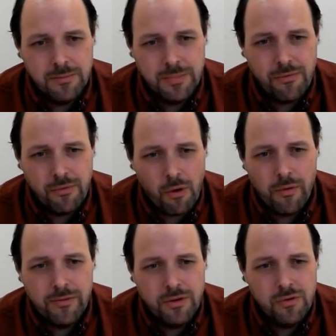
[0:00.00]

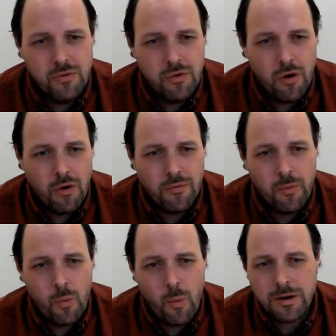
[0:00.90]
overview
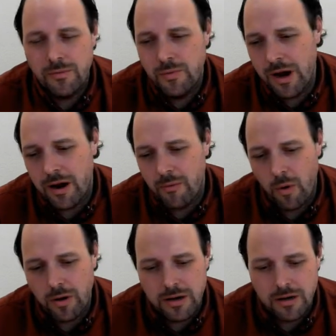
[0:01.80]
of what we are
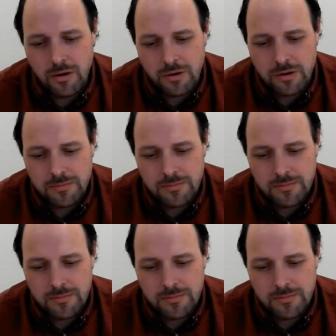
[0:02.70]
working on.